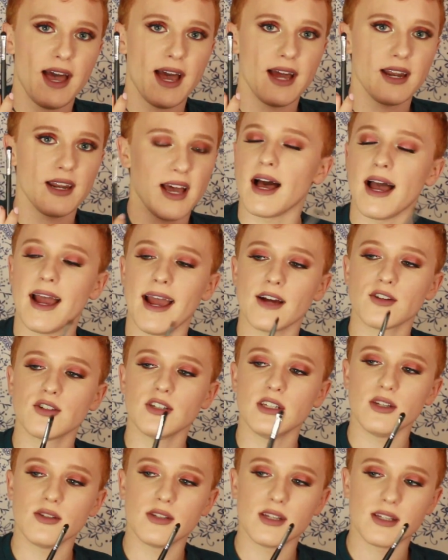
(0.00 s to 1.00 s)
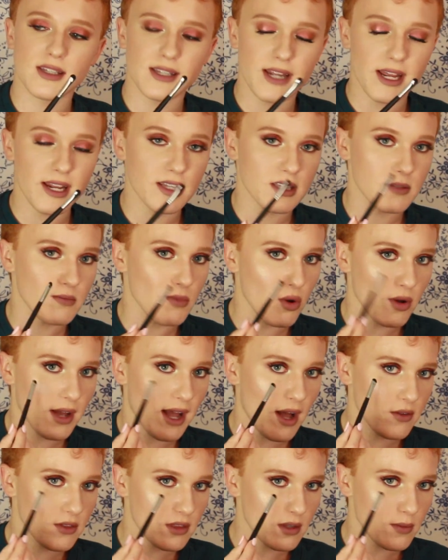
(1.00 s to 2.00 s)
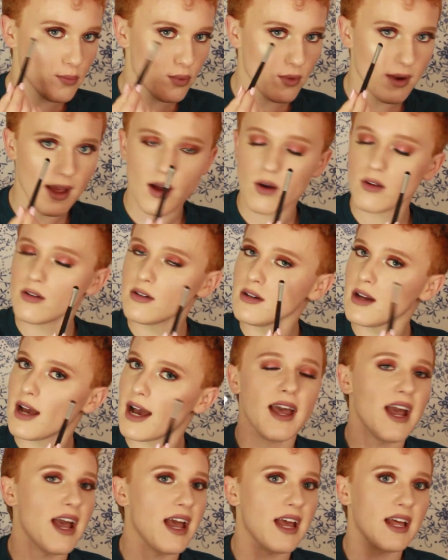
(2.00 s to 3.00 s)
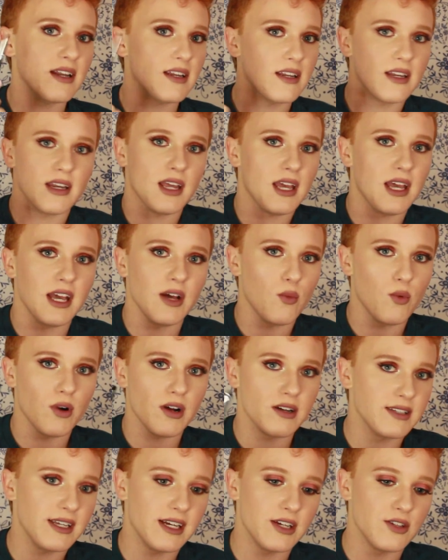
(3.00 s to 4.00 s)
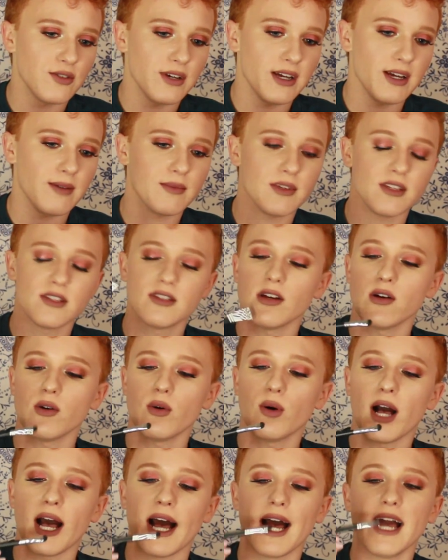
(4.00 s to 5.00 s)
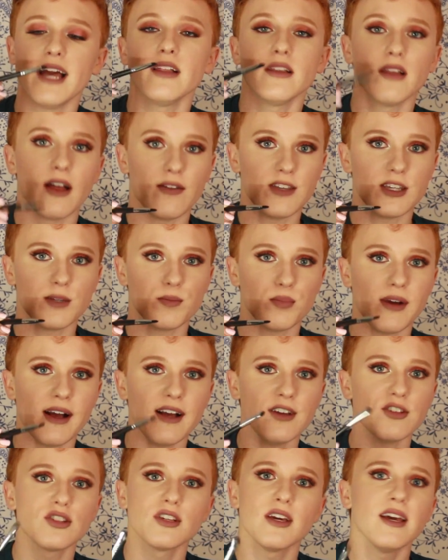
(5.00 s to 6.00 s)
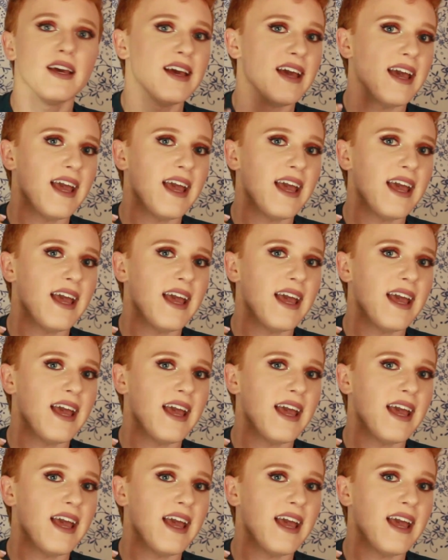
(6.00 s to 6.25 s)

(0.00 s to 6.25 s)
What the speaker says: that. I actually used it today to smoke out the brown, and it works like a dream. So I love this brush,